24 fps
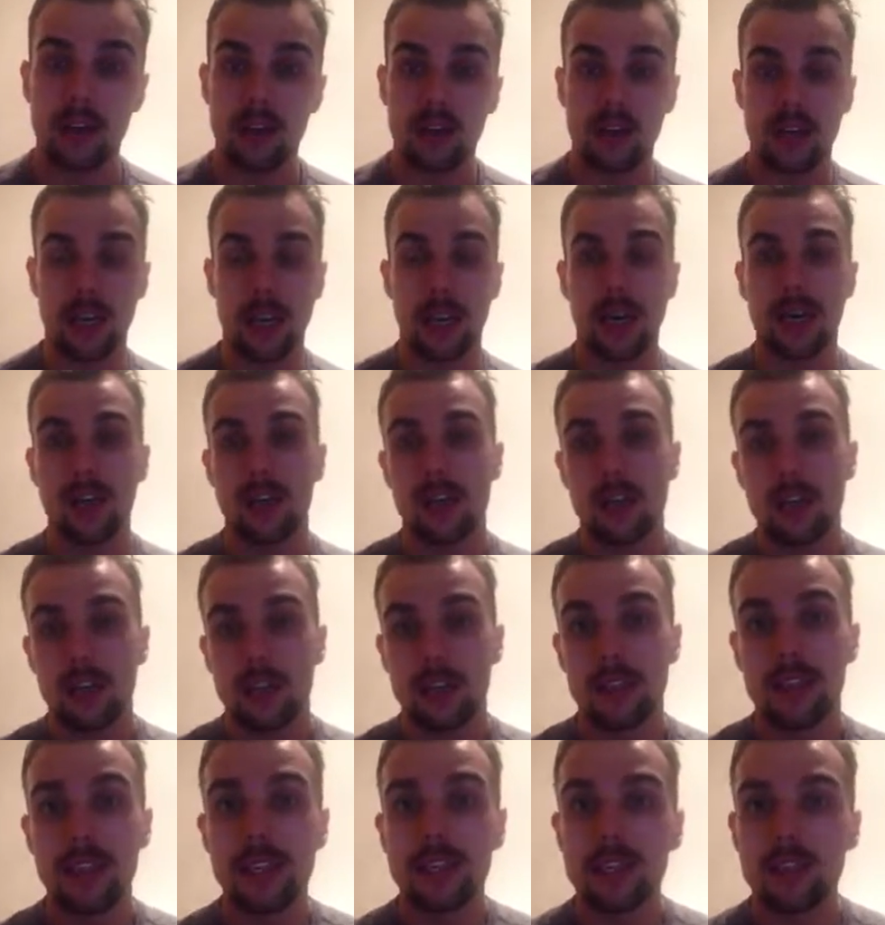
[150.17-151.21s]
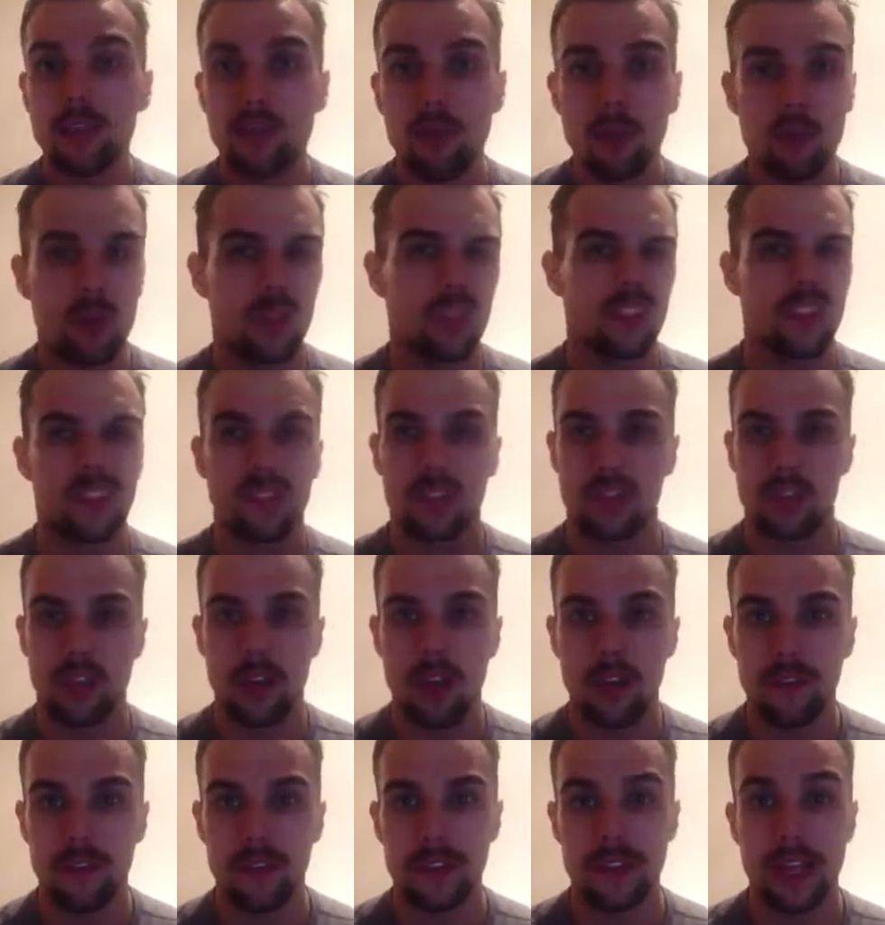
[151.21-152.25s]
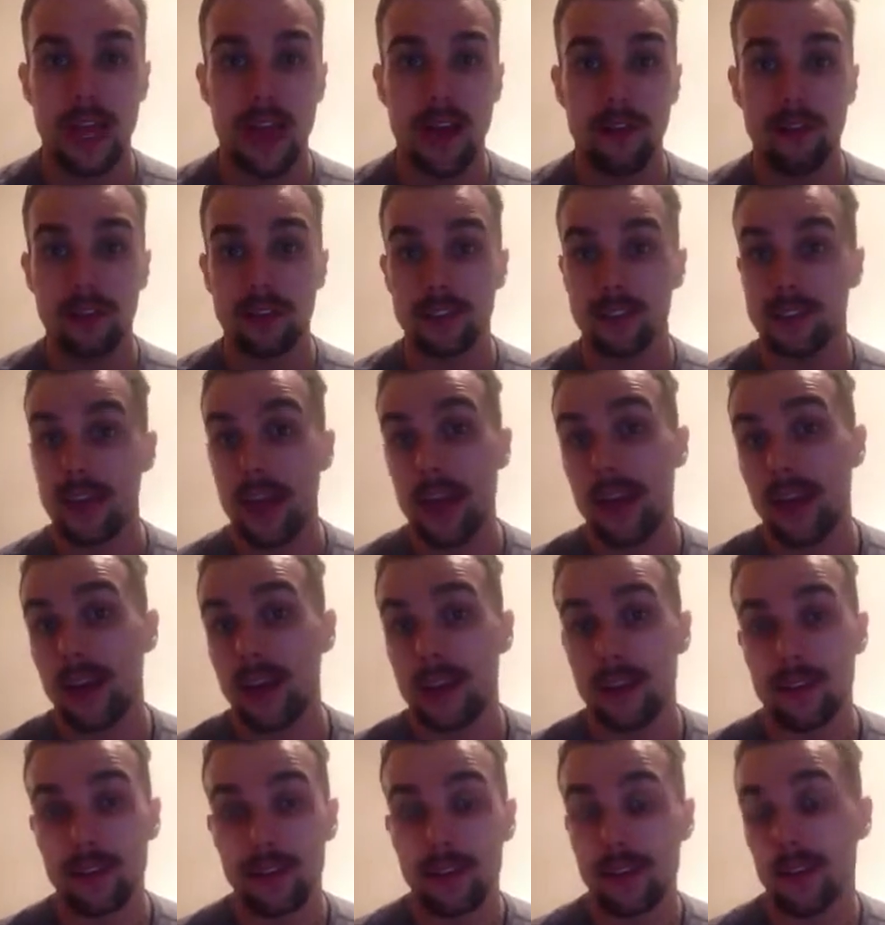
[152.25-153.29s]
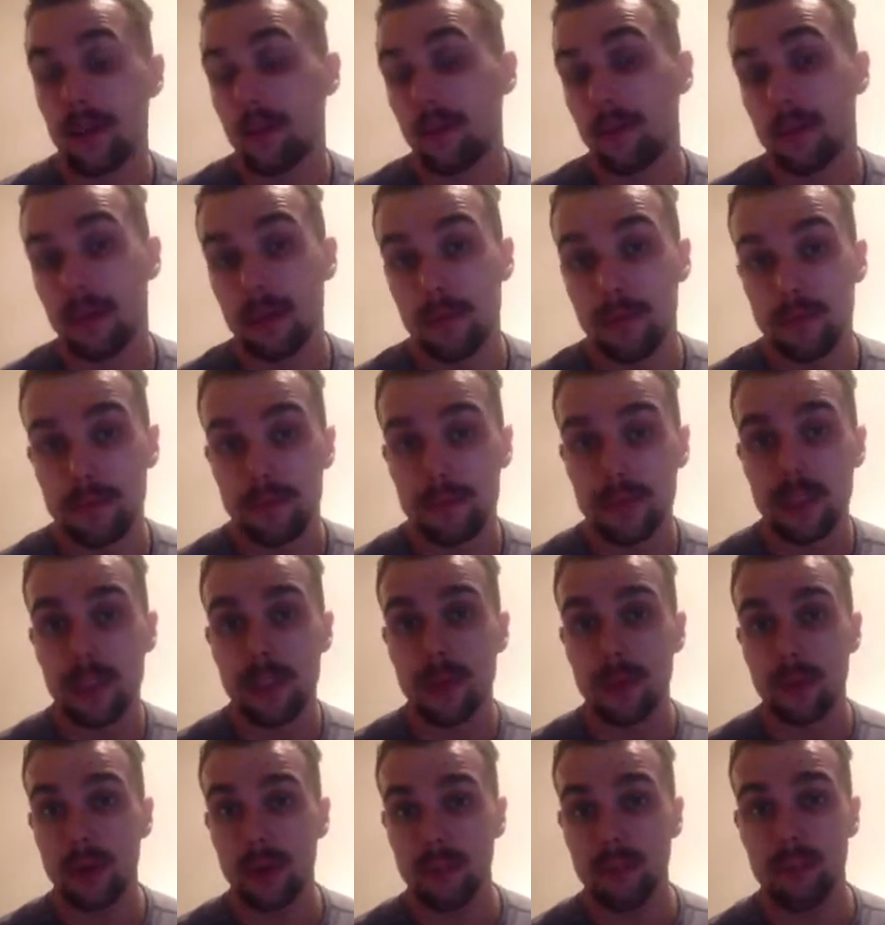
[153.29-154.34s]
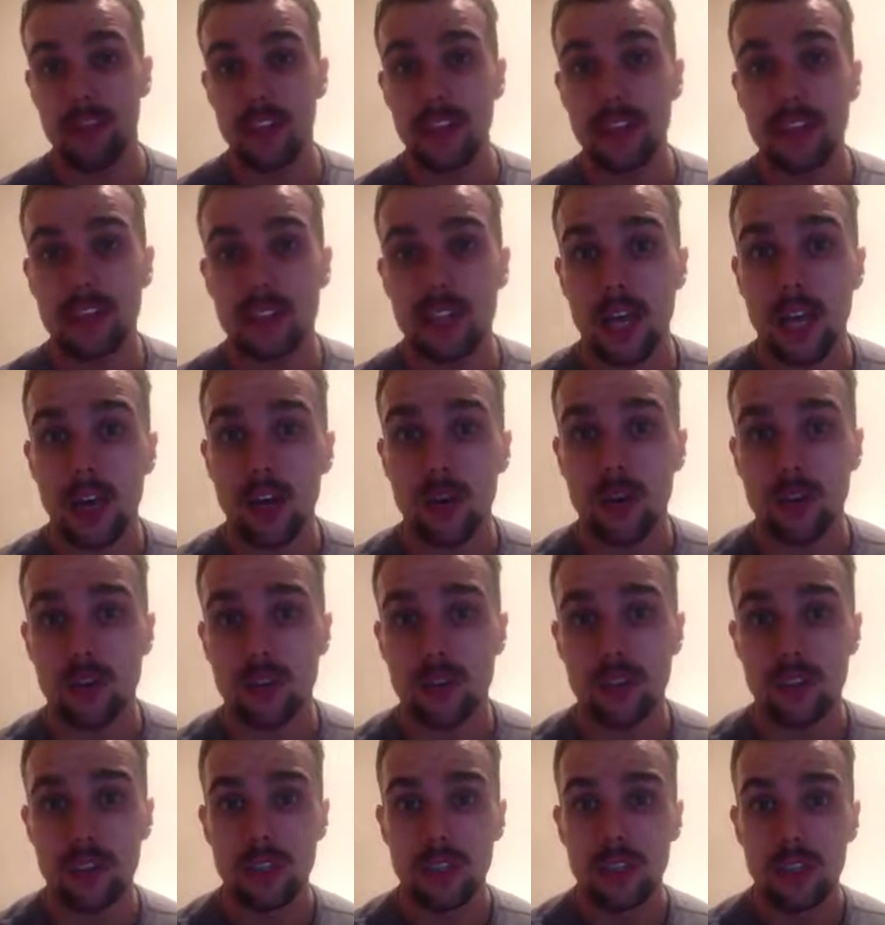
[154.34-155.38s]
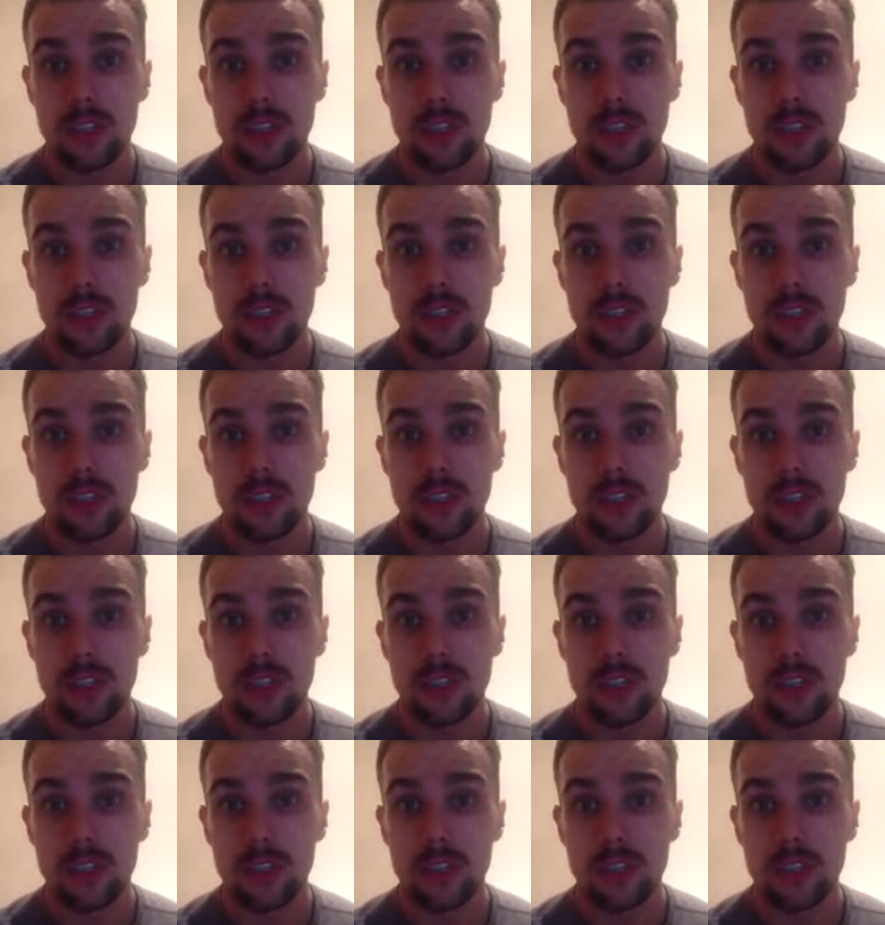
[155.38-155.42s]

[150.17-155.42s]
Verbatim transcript: Okay, these are all just the surface areas. They, you know, I mean, you know, we can fix those.